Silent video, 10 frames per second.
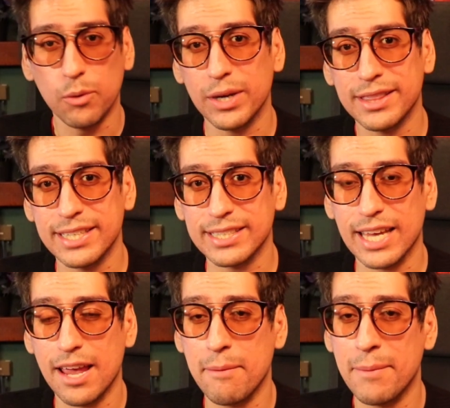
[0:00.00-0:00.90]
with this
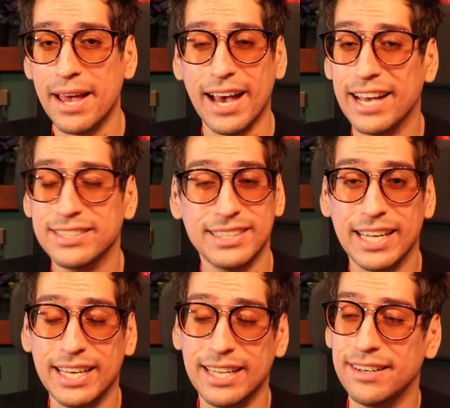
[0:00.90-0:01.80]
game. As
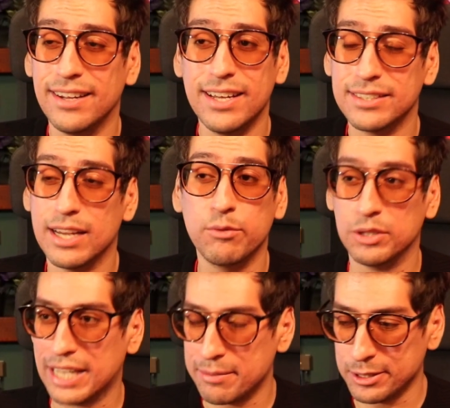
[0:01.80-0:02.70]
stated several
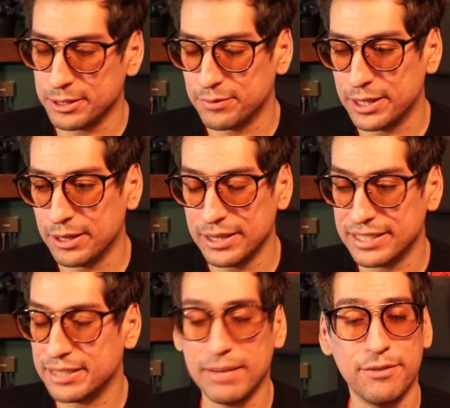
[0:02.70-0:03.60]
times in this video,
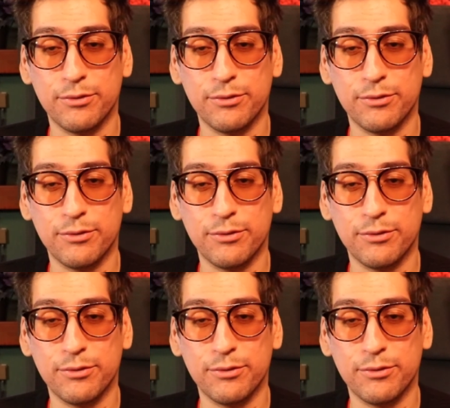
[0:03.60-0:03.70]
this is my